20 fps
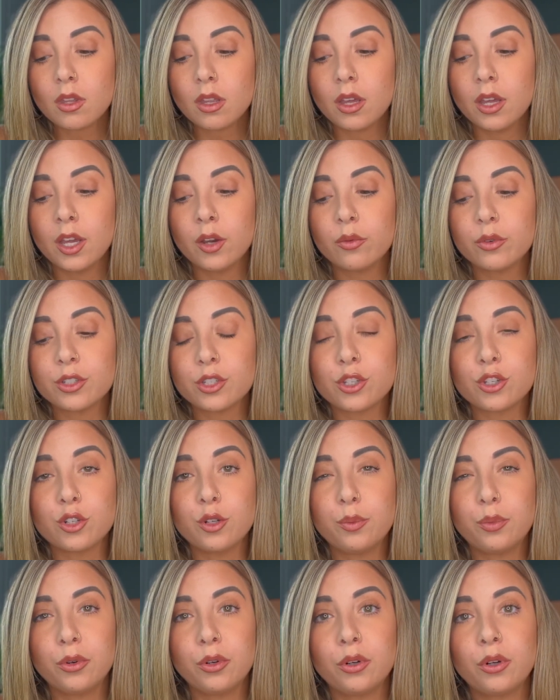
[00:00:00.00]
It was
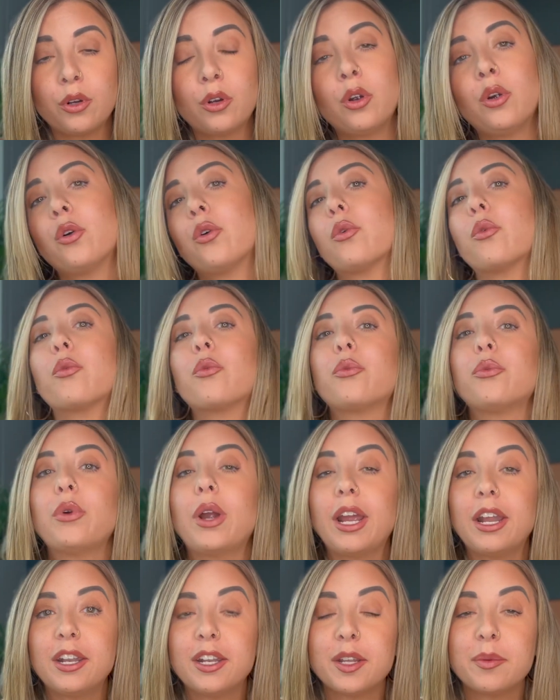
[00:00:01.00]
super
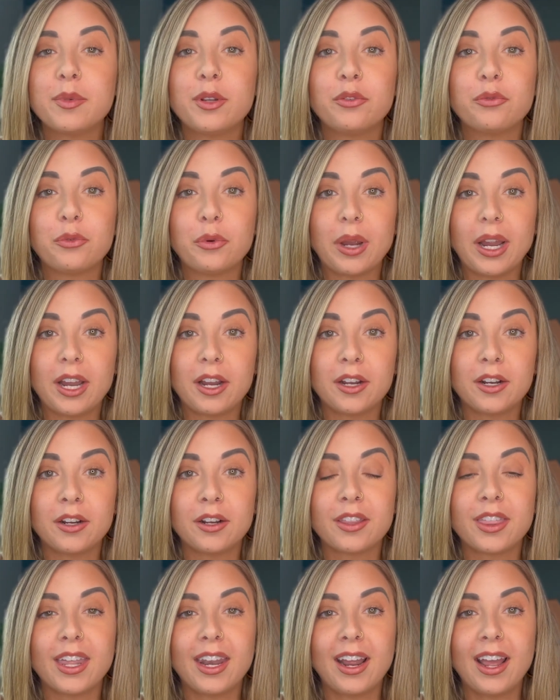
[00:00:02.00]
random and
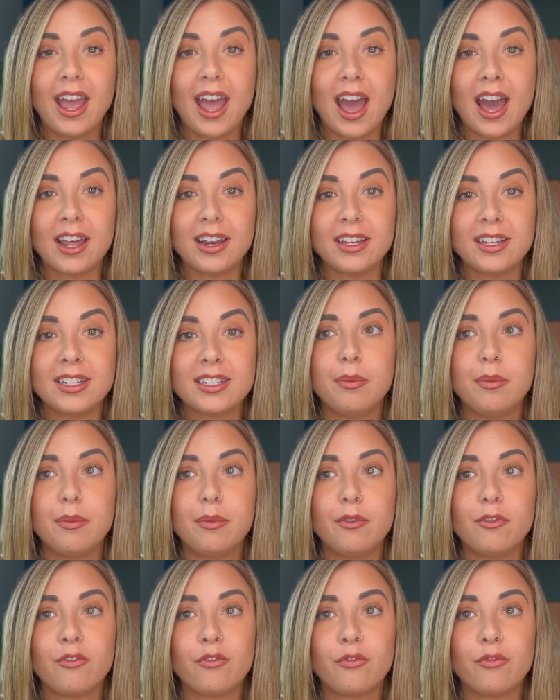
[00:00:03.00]
rare that I had it.
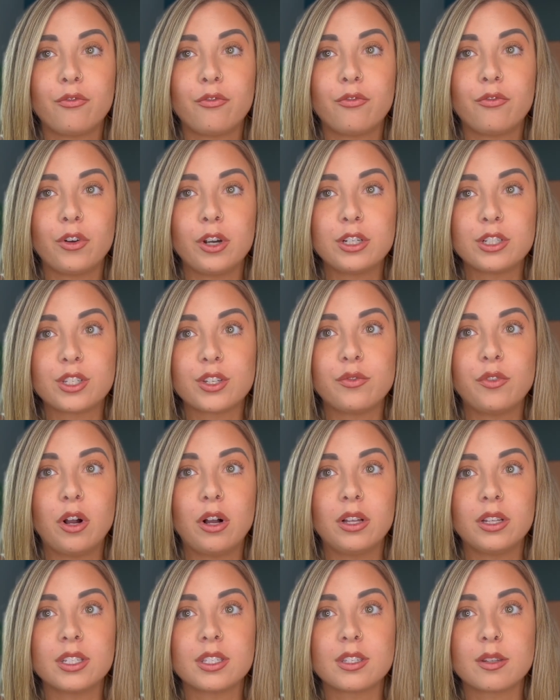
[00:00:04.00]
First of
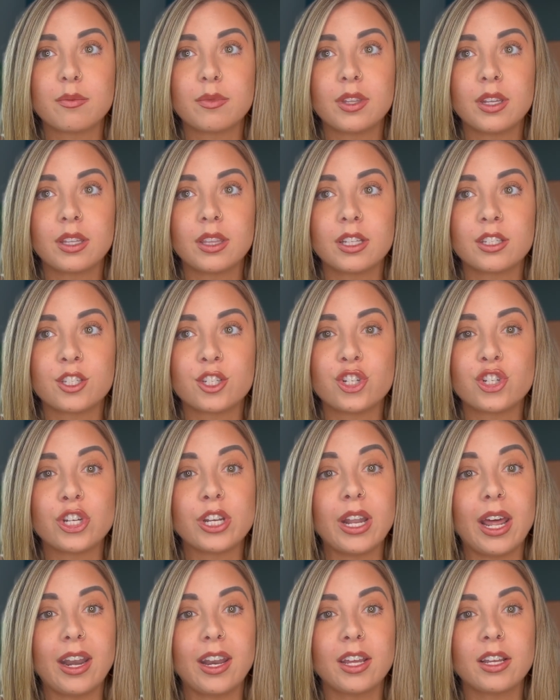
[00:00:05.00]
all, it's something that's
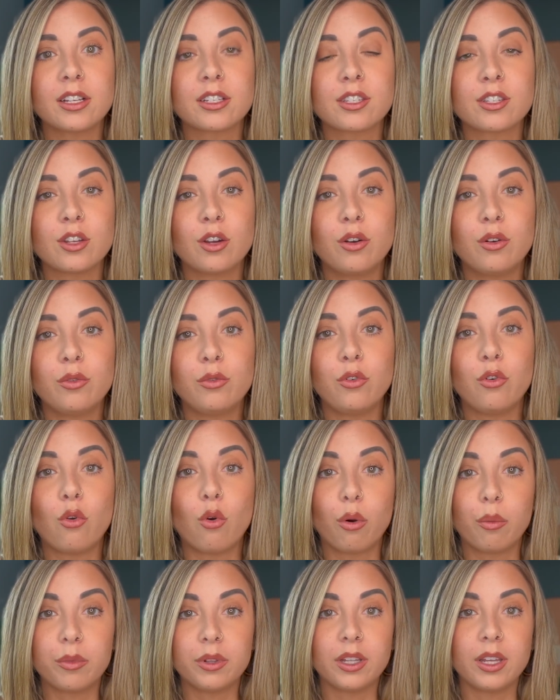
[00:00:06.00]
genetic. So
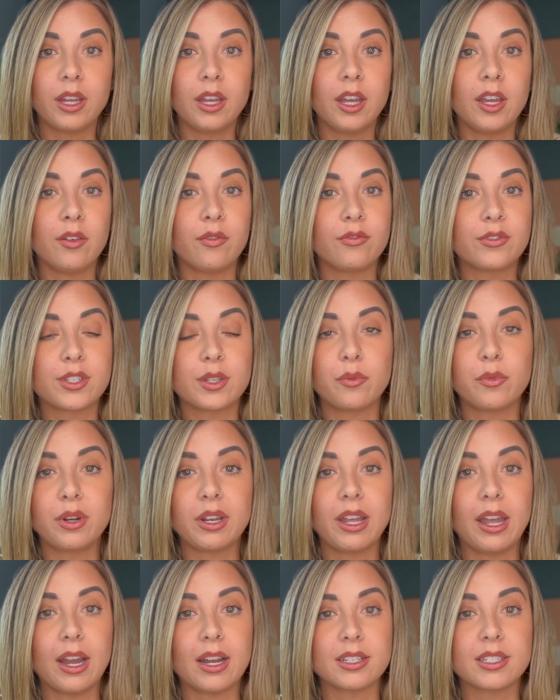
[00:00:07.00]
normally if
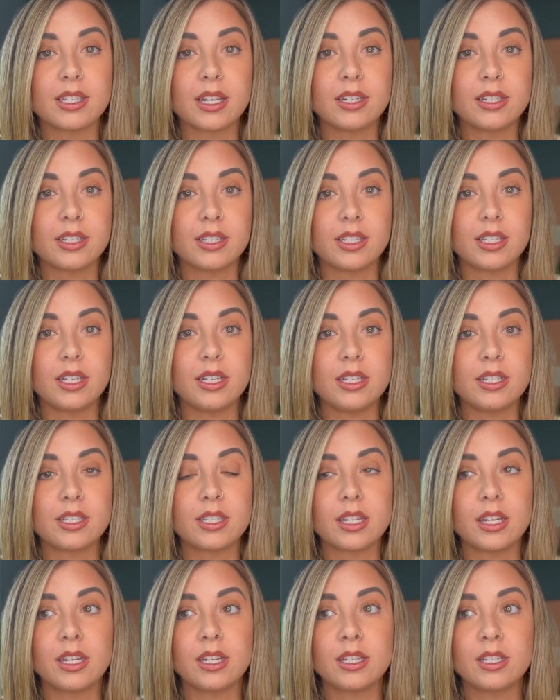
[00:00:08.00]
somebody has that
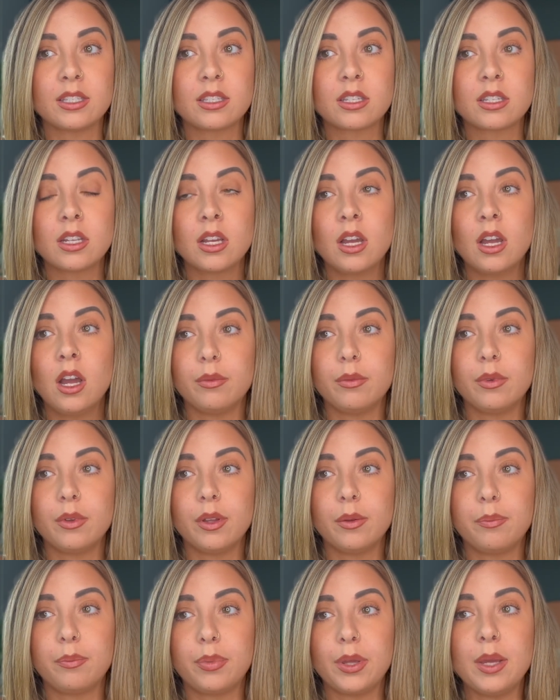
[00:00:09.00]
disease, it's
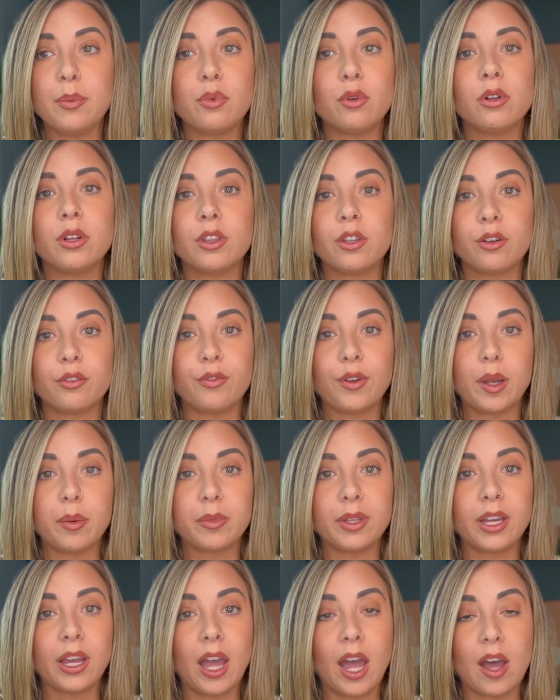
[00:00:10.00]
people in their
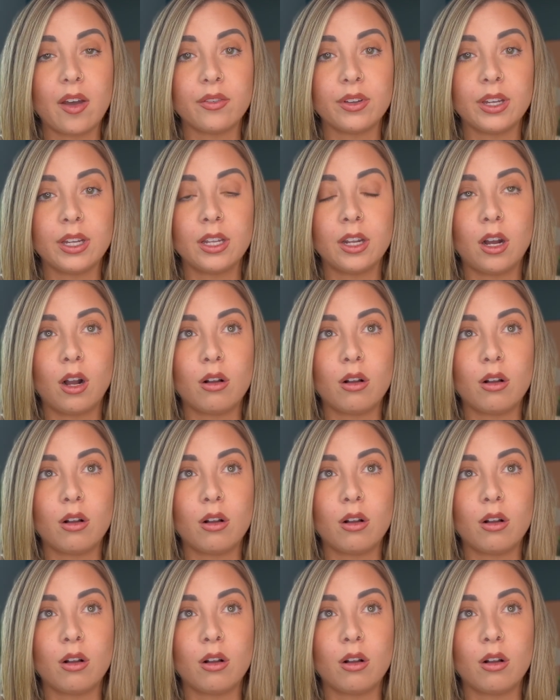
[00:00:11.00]
family have it.